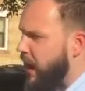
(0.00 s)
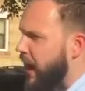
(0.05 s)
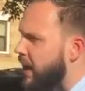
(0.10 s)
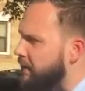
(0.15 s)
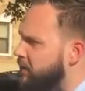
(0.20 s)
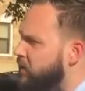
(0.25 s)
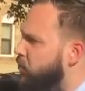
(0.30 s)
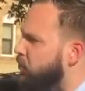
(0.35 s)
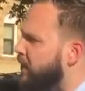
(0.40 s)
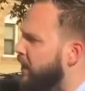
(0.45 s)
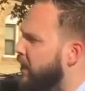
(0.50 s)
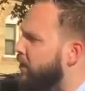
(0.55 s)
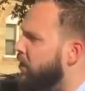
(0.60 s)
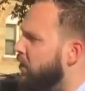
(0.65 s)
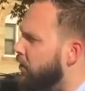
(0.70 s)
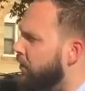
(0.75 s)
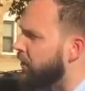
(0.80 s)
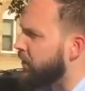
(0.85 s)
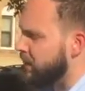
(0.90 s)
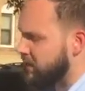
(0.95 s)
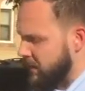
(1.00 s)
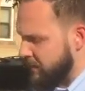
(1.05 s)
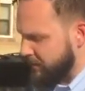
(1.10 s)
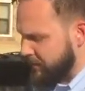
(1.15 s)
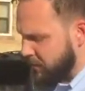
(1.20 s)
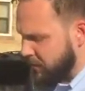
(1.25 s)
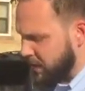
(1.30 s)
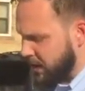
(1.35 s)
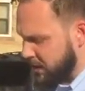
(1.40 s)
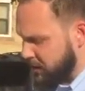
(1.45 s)
After we unearthed this
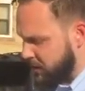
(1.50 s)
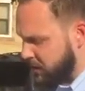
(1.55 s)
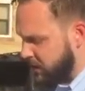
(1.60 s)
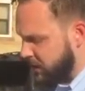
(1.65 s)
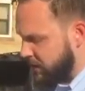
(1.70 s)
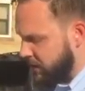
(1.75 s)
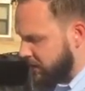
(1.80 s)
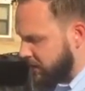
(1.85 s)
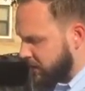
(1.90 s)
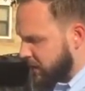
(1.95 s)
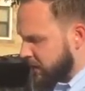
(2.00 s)
information,